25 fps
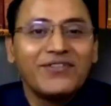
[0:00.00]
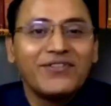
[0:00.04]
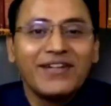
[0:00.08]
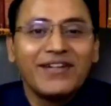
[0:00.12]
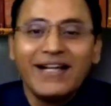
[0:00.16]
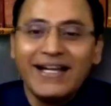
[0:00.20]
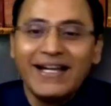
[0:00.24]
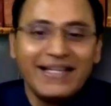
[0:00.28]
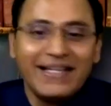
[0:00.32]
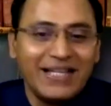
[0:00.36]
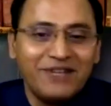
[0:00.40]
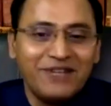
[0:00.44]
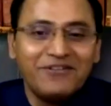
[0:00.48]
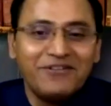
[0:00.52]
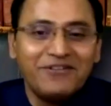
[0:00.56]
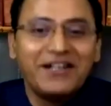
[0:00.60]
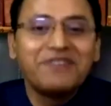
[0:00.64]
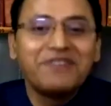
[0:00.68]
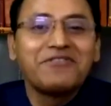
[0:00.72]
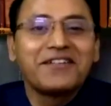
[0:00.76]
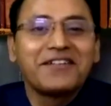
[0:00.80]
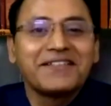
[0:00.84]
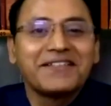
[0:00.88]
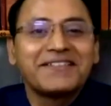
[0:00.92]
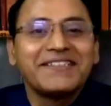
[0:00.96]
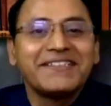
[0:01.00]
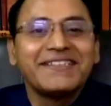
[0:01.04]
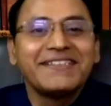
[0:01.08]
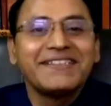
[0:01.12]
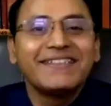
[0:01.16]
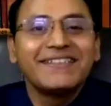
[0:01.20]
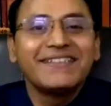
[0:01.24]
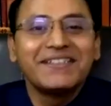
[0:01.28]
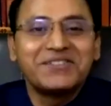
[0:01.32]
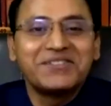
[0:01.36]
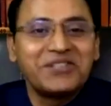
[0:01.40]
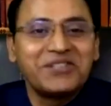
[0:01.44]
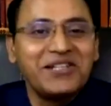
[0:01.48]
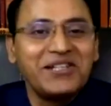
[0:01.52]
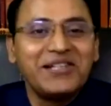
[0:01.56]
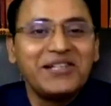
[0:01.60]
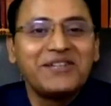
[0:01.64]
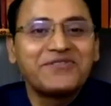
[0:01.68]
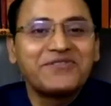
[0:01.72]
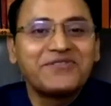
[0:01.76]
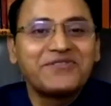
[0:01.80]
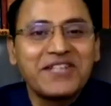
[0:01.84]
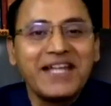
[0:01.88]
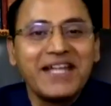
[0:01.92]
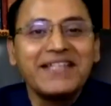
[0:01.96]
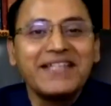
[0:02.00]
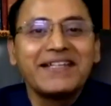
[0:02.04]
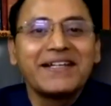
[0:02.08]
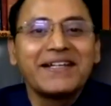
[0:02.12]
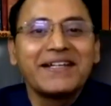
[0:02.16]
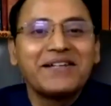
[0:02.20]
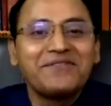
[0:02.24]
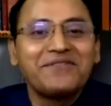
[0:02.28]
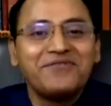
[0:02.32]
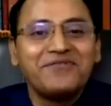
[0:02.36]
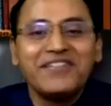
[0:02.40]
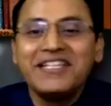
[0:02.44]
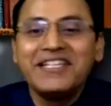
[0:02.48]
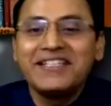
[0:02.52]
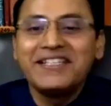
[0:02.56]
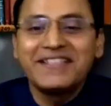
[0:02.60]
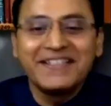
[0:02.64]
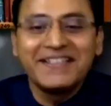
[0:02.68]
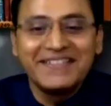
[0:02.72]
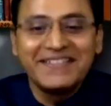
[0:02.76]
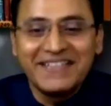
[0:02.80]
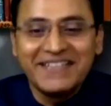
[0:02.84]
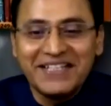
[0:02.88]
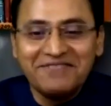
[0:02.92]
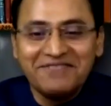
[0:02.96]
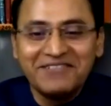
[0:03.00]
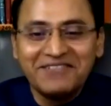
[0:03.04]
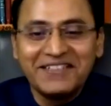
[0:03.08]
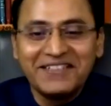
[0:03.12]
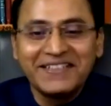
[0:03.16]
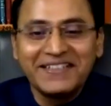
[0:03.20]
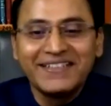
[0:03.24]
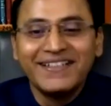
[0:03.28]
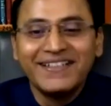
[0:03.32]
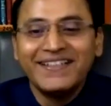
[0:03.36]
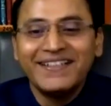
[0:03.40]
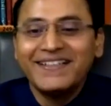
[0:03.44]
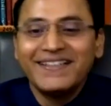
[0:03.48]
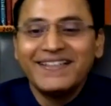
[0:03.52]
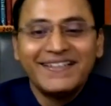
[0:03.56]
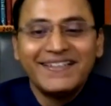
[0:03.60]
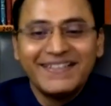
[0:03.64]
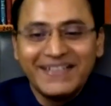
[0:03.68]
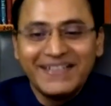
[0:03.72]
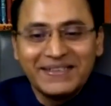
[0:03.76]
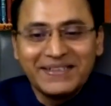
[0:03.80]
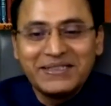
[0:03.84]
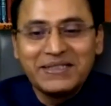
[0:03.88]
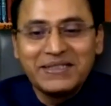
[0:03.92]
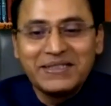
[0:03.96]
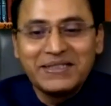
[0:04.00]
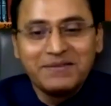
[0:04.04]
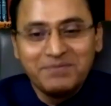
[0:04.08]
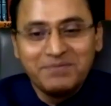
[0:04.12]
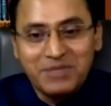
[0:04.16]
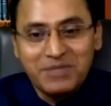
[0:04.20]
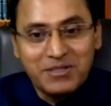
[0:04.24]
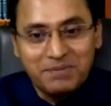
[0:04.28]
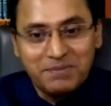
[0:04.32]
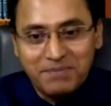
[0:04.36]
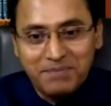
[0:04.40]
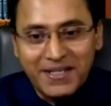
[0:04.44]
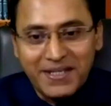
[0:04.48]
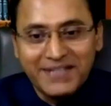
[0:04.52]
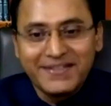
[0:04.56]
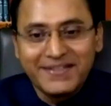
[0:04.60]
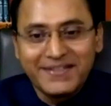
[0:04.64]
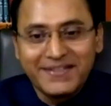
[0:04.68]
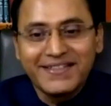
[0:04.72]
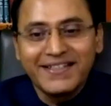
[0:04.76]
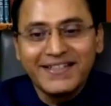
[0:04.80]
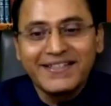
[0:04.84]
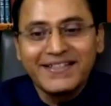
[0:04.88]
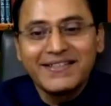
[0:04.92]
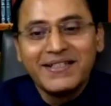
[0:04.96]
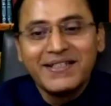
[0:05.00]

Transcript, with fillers: I love advocacy, the thrill of standing on feet and delivering nothing replaces it.